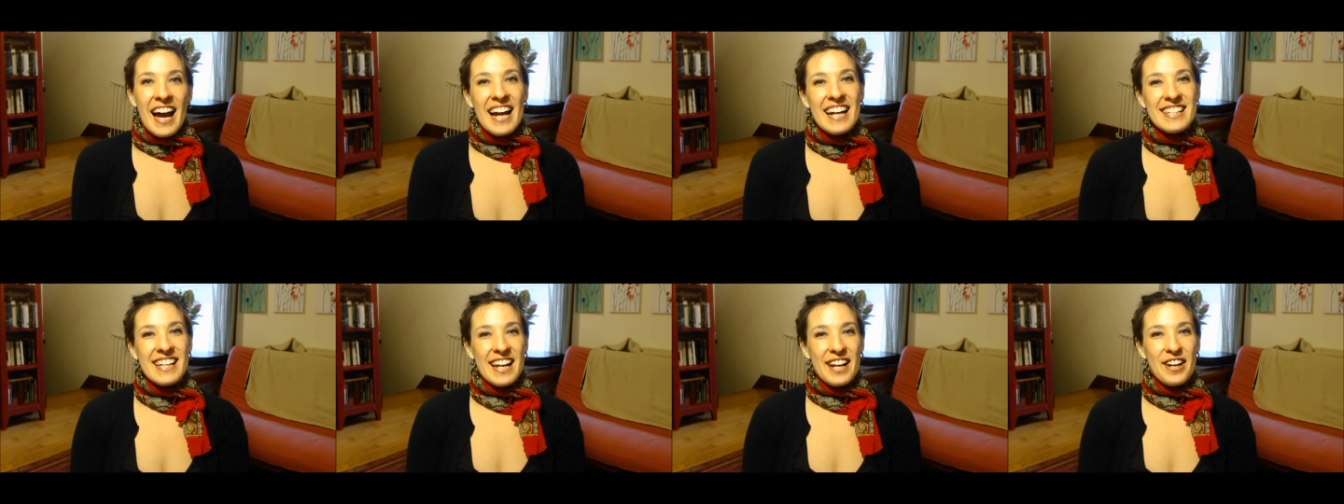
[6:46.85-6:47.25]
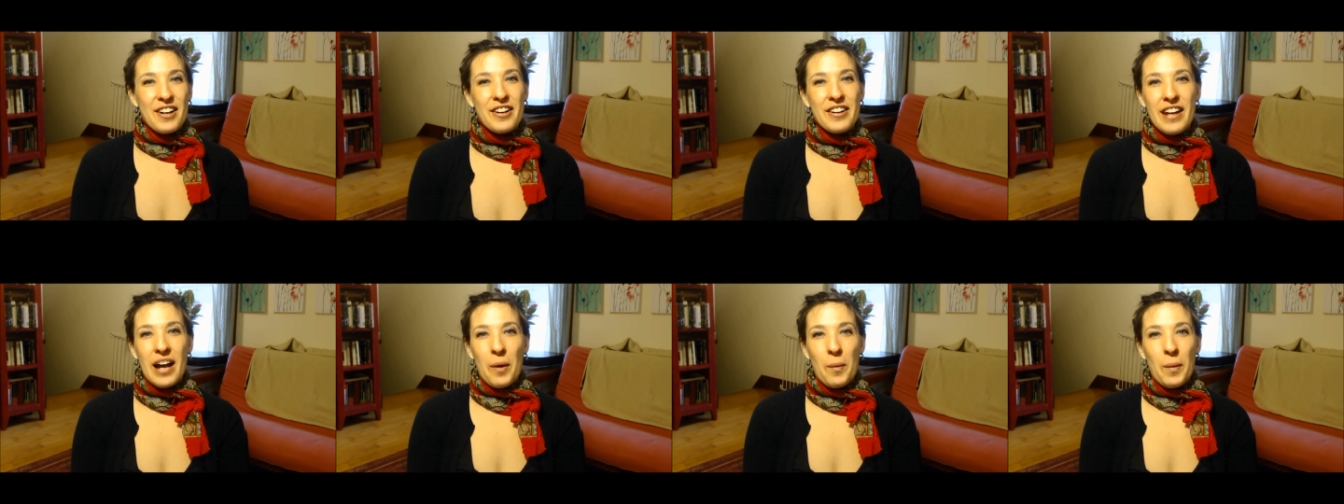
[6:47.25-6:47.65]
I said I
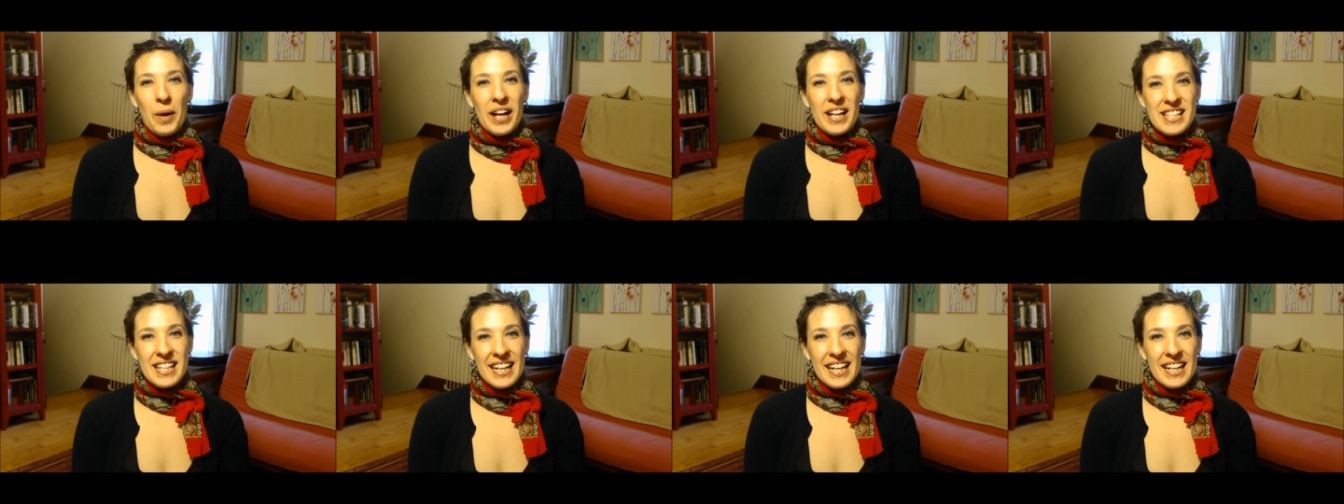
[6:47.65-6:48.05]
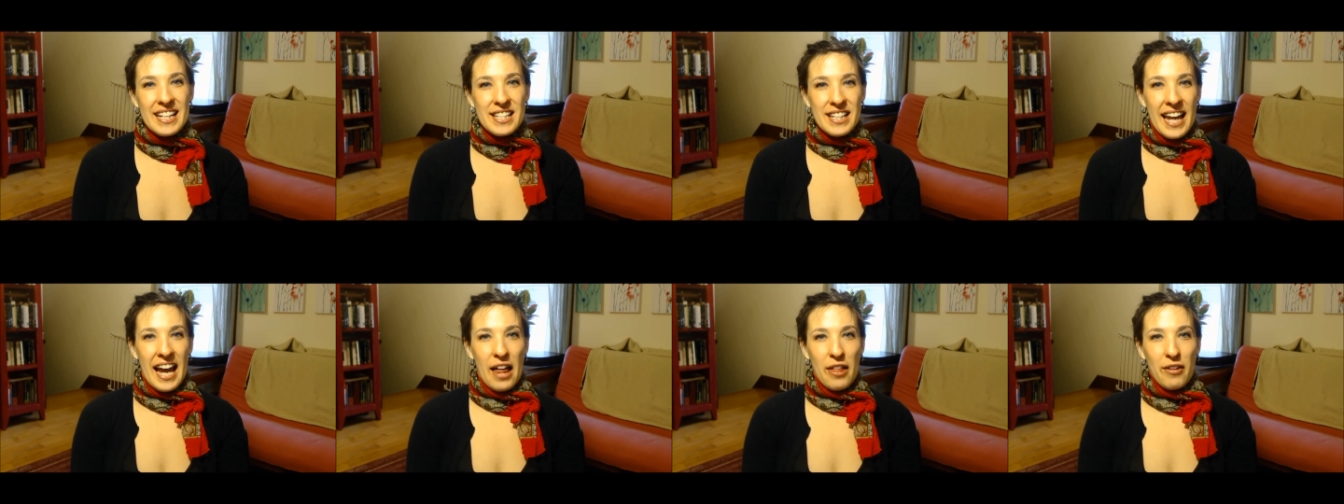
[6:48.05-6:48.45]
could not wait to
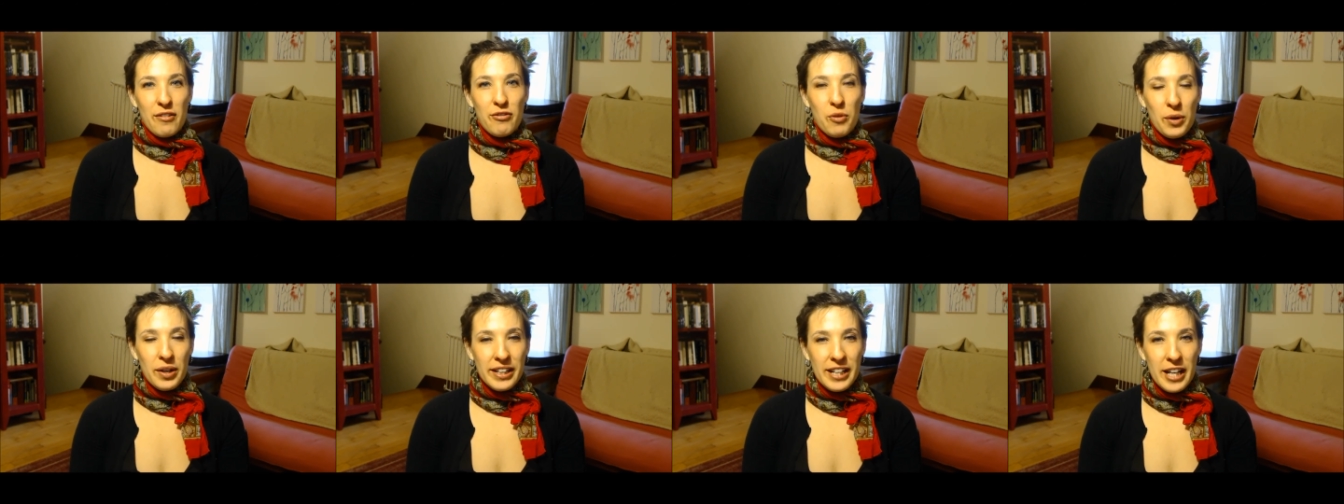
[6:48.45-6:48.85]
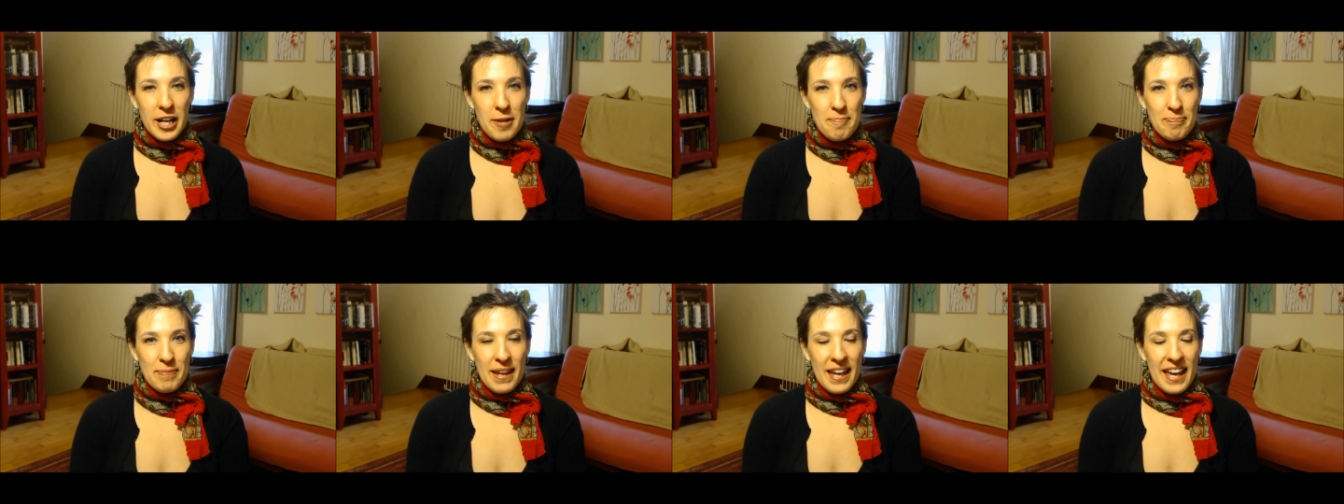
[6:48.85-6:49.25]
get to
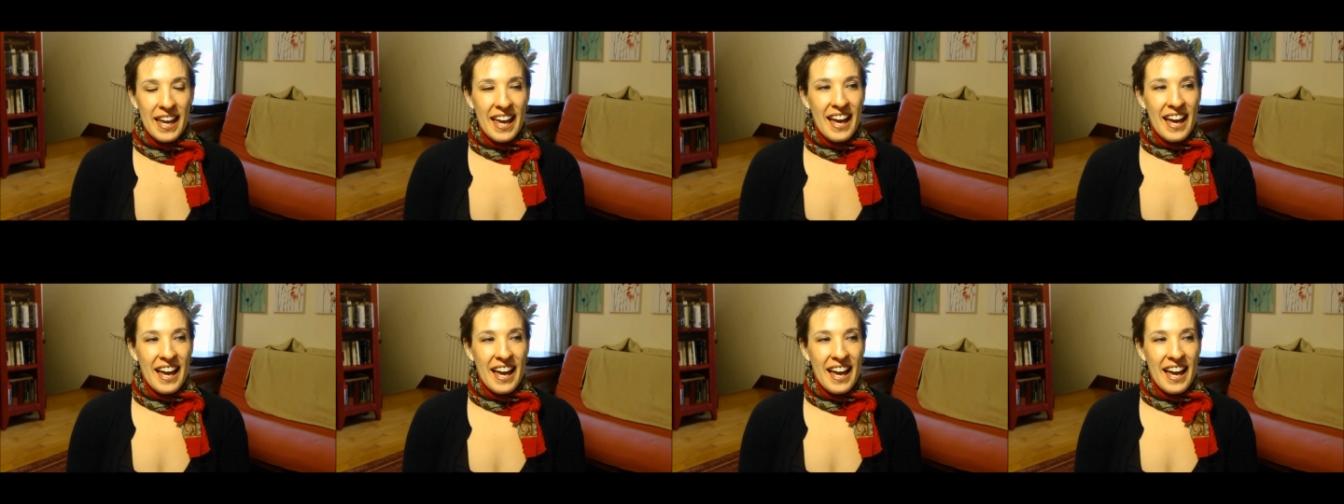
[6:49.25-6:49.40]
California.